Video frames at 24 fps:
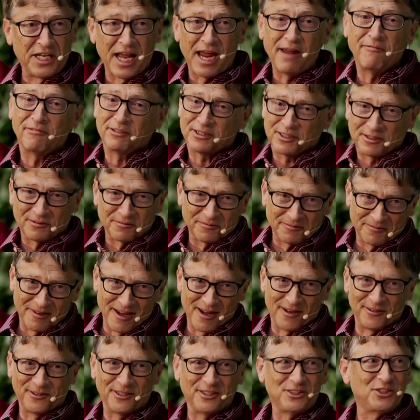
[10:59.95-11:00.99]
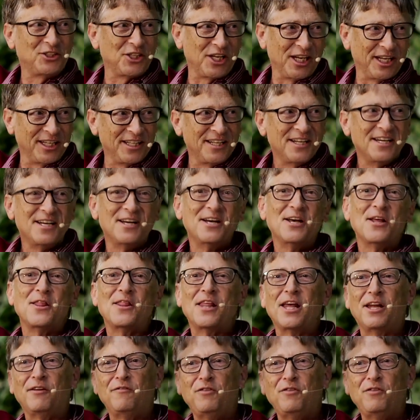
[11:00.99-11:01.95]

Davis found a gene, that